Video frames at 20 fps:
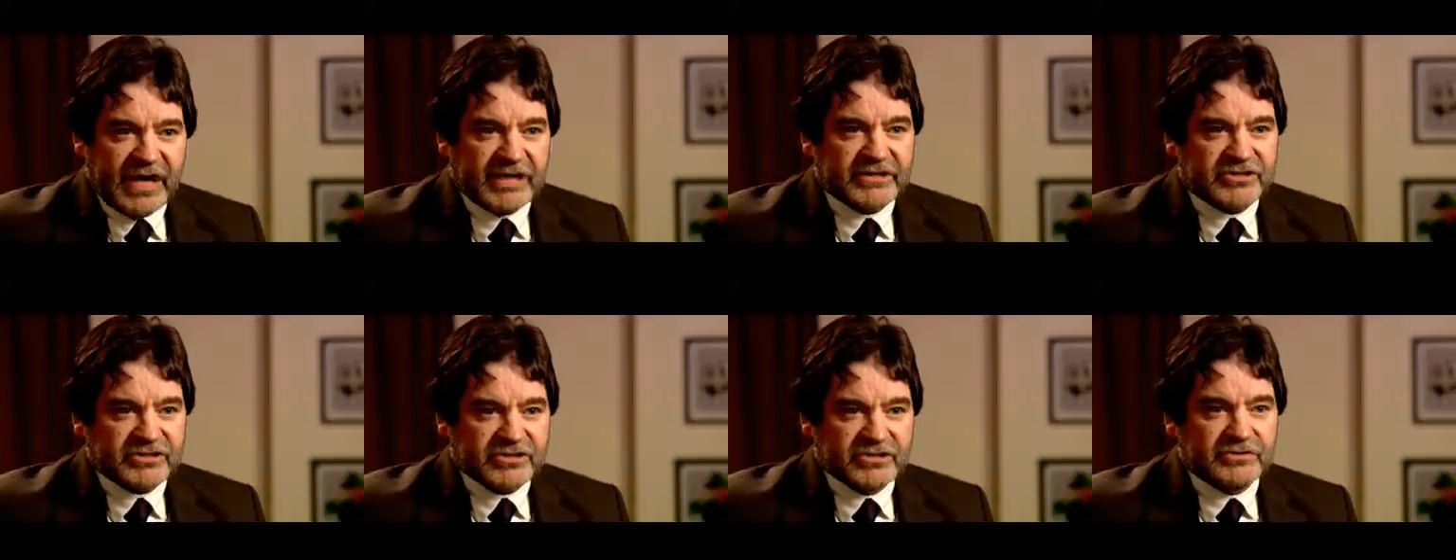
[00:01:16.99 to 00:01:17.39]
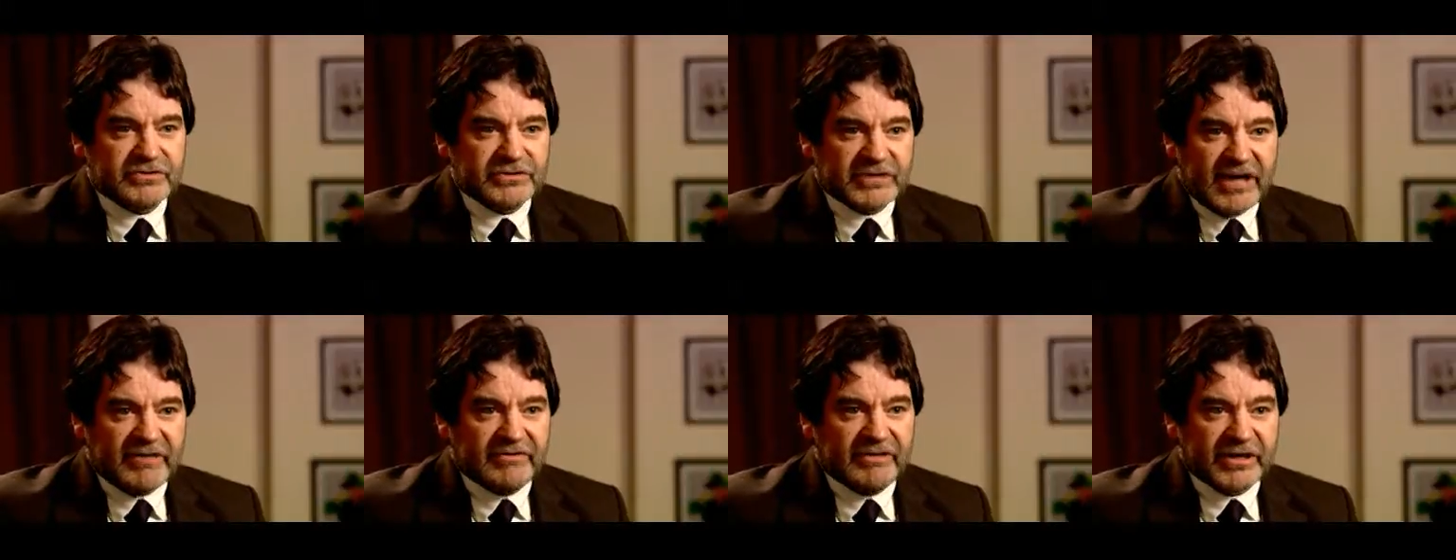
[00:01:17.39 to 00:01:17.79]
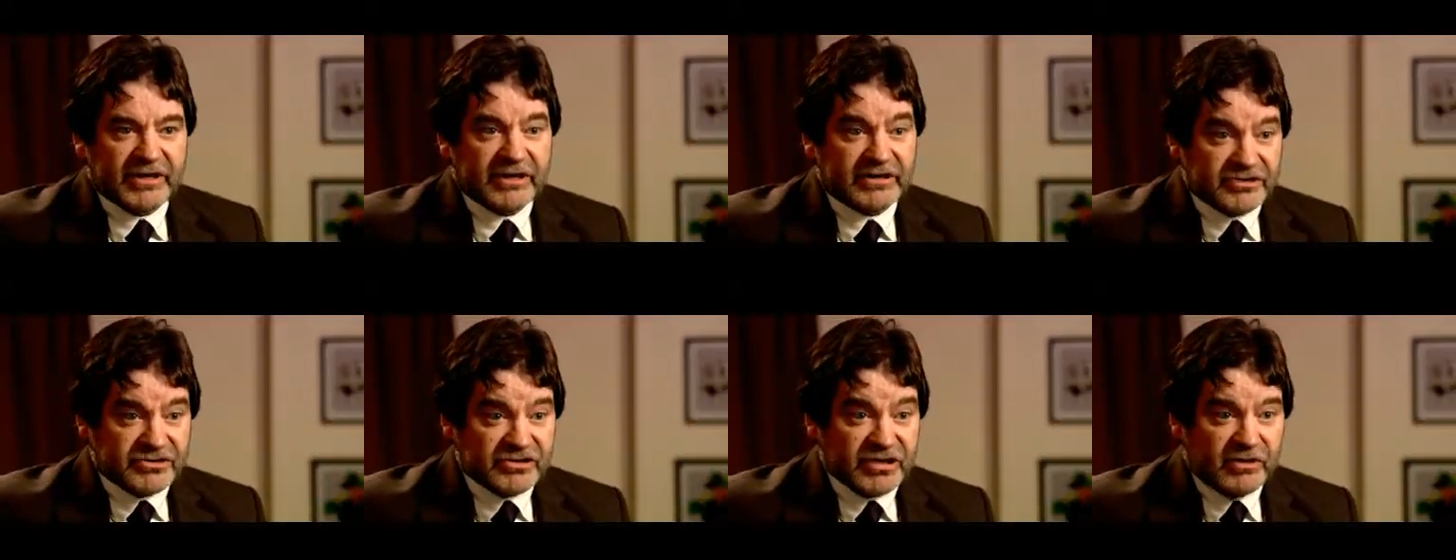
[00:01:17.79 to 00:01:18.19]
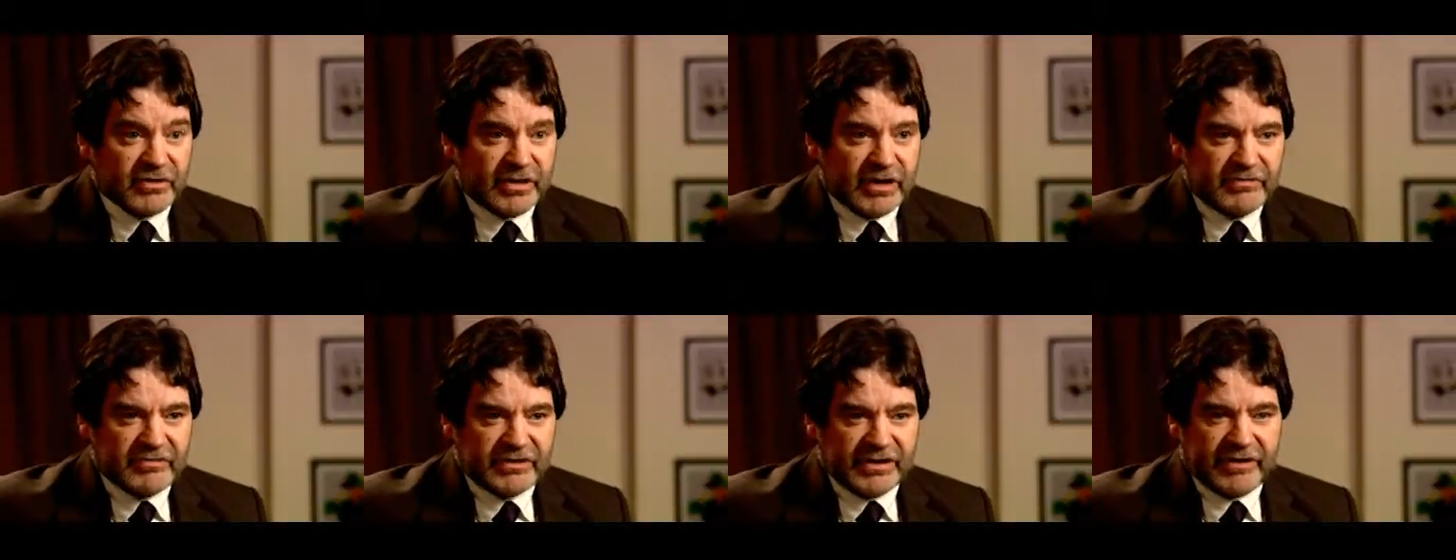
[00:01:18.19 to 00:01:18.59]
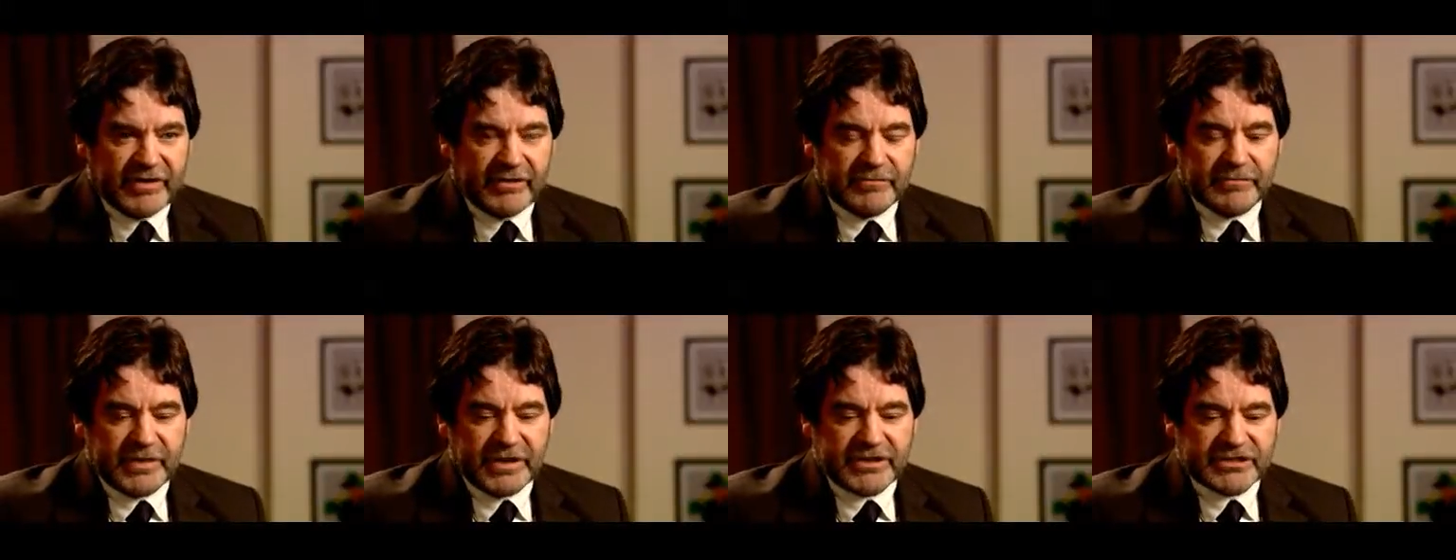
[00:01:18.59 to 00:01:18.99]
and schools having control over their
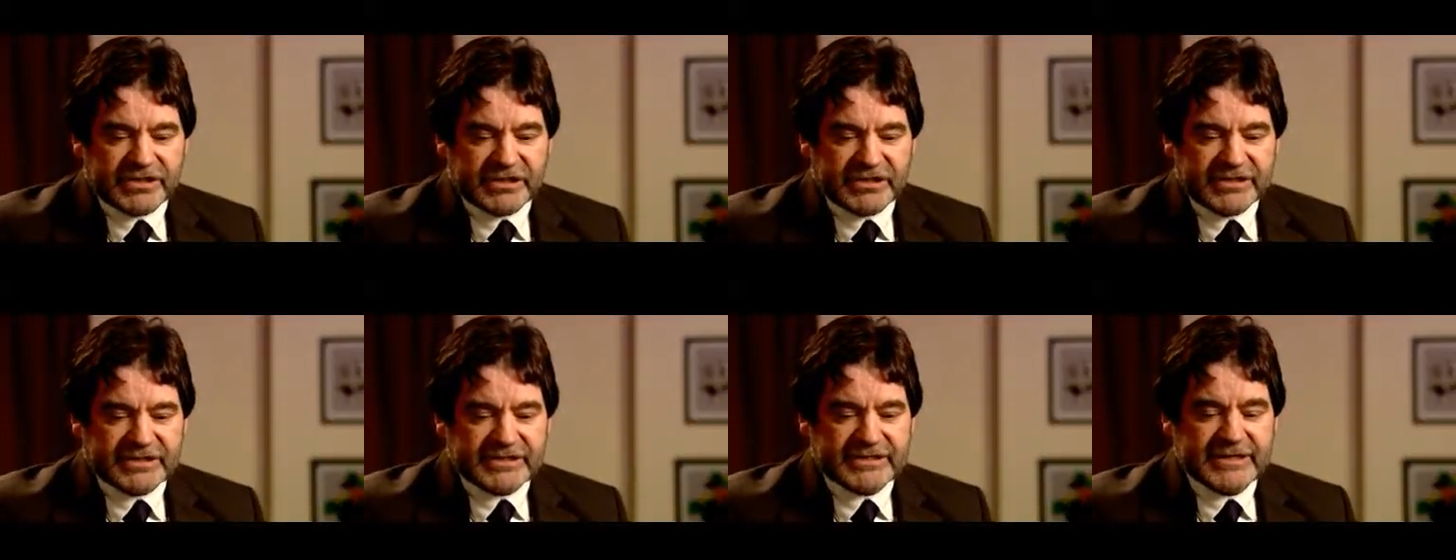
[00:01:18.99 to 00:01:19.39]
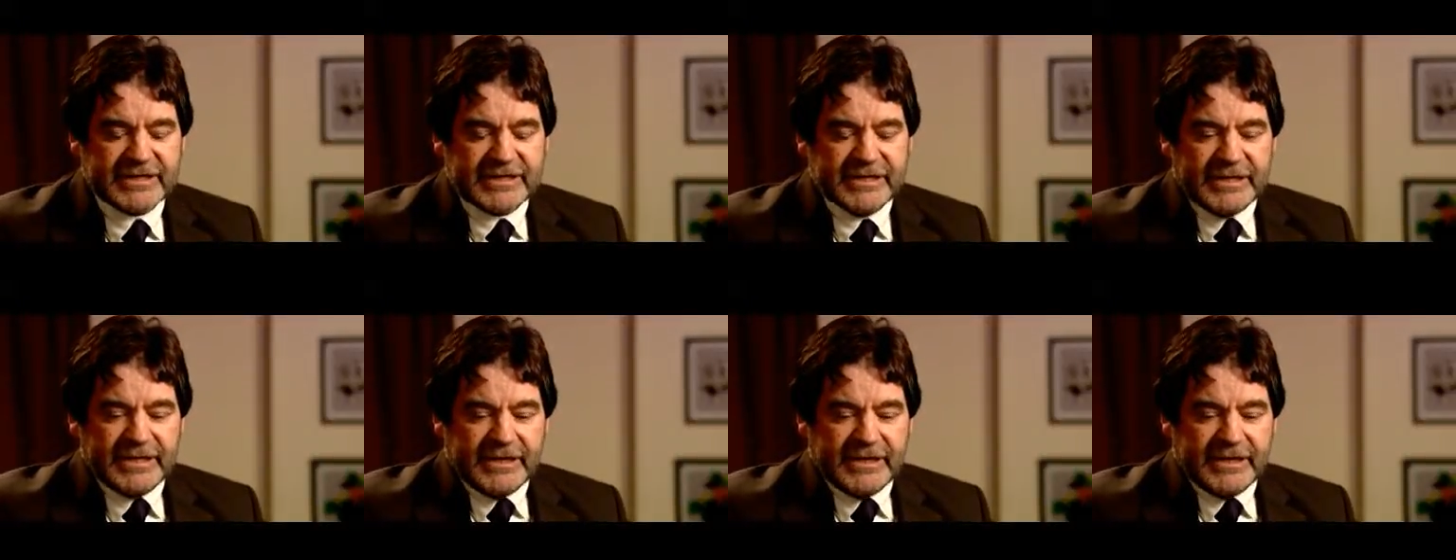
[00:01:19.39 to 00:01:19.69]
own budgets.